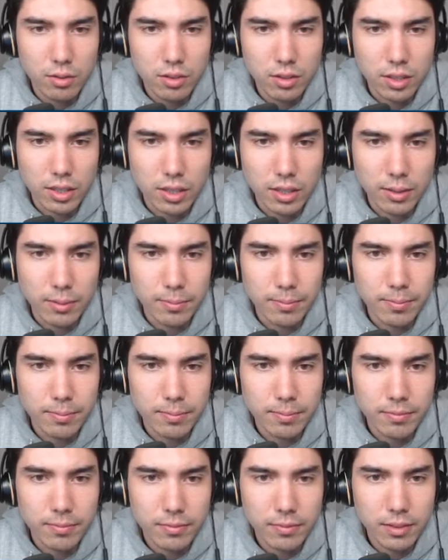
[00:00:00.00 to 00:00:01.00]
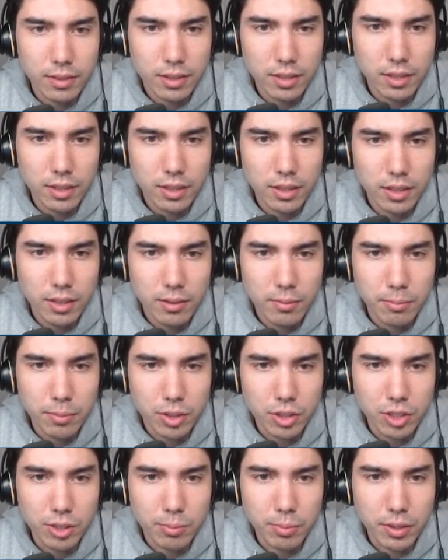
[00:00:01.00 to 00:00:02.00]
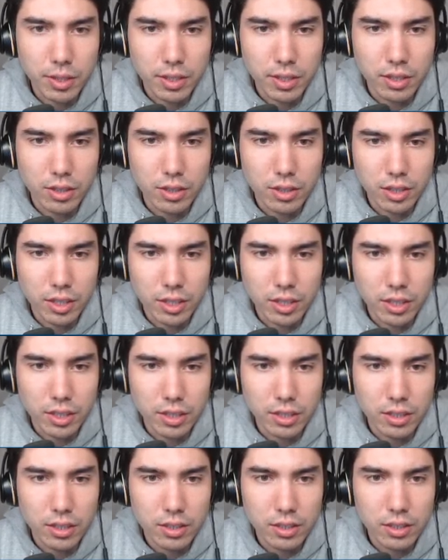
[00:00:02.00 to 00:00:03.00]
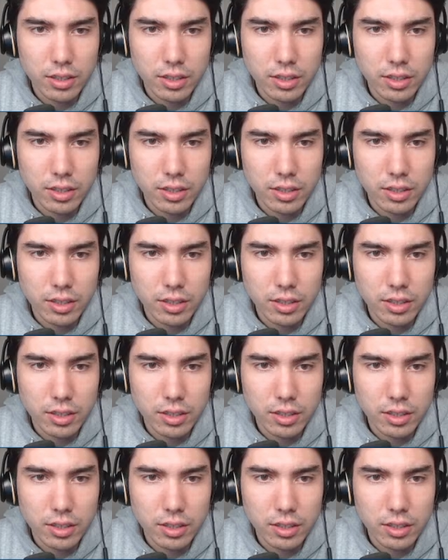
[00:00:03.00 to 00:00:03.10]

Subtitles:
Yep. Bishop here or here.